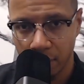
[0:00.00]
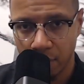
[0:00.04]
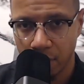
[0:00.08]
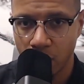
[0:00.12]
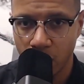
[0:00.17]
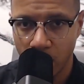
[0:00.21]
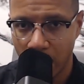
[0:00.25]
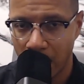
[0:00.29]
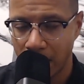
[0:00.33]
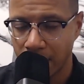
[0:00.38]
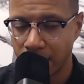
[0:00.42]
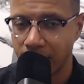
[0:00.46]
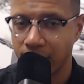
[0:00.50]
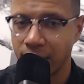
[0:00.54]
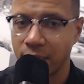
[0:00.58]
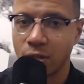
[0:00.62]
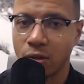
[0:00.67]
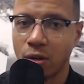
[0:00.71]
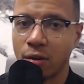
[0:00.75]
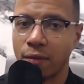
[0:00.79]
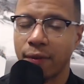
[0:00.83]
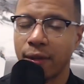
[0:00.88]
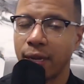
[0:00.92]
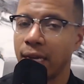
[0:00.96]
when I take
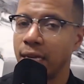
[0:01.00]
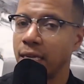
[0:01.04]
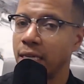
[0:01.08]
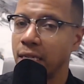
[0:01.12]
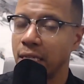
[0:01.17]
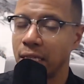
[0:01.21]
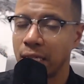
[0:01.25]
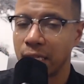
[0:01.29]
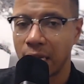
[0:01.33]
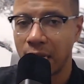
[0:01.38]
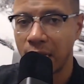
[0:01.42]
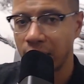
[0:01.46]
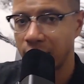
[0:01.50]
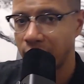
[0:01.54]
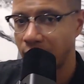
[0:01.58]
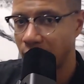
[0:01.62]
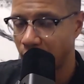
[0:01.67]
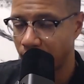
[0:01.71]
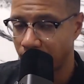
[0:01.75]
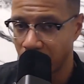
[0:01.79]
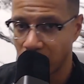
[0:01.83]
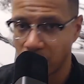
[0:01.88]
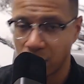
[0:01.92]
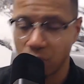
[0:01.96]
certifications, I
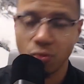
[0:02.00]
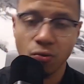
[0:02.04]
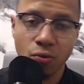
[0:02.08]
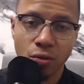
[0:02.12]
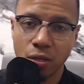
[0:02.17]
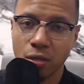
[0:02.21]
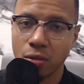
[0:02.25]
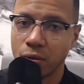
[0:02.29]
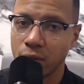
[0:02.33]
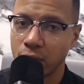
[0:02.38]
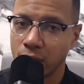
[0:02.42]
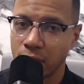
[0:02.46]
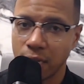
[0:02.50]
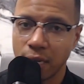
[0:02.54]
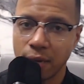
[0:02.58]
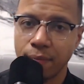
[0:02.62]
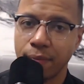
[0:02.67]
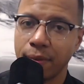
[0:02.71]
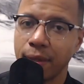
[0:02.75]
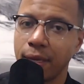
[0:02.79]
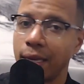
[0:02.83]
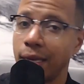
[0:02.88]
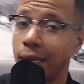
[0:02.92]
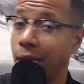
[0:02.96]
tell my students to do the same
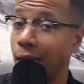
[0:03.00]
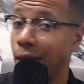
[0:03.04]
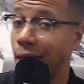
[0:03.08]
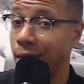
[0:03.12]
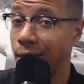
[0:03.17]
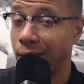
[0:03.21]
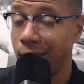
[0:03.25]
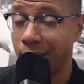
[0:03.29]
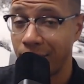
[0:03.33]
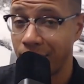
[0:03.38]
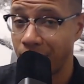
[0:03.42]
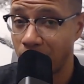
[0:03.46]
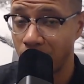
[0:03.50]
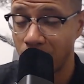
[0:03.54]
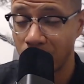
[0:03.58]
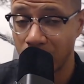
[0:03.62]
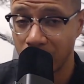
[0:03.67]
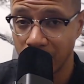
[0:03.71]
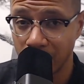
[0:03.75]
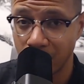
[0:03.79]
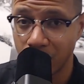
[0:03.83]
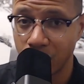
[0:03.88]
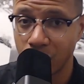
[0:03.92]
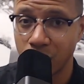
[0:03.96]
thing. I even do
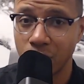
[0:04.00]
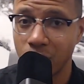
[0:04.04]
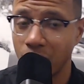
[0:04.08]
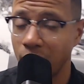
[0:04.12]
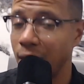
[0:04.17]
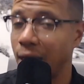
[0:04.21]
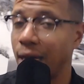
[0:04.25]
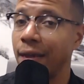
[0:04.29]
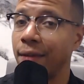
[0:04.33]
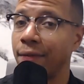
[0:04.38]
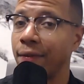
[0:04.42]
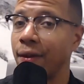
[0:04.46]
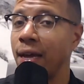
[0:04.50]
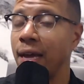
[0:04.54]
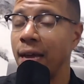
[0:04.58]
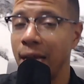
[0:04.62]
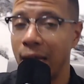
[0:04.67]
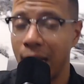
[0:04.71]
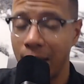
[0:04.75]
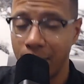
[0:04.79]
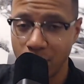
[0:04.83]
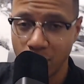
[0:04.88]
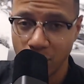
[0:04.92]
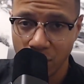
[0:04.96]
this in real life.
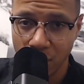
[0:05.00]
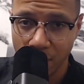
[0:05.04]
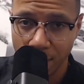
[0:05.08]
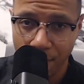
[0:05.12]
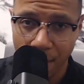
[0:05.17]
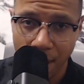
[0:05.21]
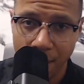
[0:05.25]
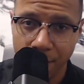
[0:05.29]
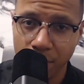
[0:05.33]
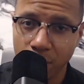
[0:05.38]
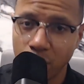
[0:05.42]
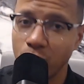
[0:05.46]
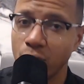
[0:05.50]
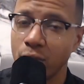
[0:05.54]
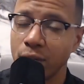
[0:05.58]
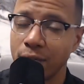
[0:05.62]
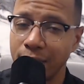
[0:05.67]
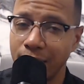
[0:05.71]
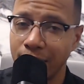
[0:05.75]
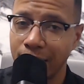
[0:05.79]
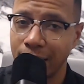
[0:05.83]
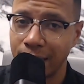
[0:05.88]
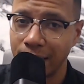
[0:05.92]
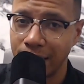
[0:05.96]
I'm using a pompadour
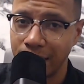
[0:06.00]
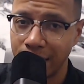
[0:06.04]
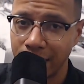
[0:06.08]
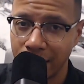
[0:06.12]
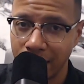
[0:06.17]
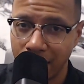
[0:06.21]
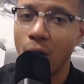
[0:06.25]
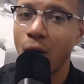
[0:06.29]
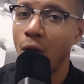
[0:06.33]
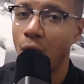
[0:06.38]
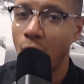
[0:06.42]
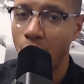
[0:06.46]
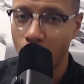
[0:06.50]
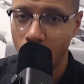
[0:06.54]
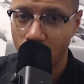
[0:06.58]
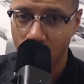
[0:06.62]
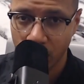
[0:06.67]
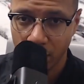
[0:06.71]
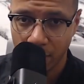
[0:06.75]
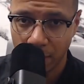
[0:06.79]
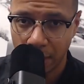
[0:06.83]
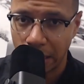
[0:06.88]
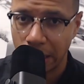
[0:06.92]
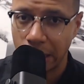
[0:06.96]
technique
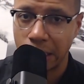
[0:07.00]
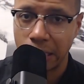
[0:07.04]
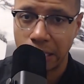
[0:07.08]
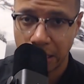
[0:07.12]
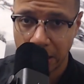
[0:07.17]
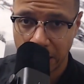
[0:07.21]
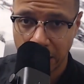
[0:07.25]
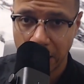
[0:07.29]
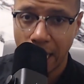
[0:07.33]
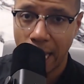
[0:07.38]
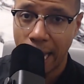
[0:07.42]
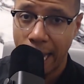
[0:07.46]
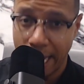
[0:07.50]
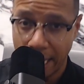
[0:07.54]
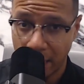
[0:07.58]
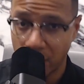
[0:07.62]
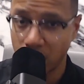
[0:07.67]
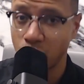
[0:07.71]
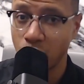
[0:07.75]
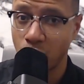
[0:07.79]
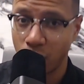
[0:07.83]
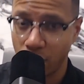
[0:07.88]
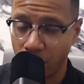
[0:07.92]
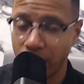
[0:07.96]
on this
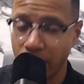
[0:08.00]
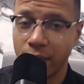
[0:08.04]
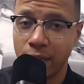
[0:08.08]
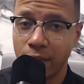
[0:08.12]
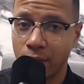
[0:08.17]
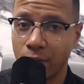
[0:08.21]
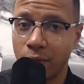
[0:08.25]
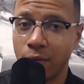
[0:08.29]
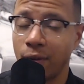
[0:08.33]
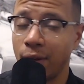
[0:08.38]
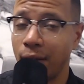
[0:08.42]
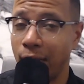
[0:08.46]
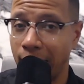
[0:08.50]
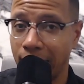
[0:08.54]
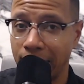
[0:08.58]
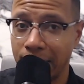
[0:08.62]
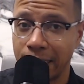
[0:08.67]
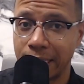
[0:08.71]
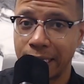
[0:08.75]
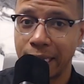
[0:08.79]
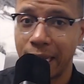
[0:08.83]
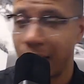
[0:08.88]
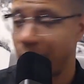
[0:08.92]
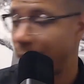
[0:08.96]
actual video. I got a
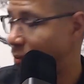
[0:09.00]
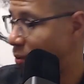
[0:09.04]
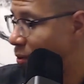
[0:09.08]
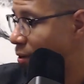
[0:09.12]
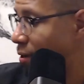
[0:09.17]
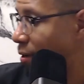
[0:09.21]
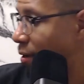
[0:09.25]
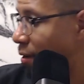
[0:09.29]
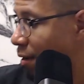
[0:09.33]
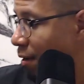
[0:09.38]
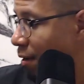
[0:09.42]
timer,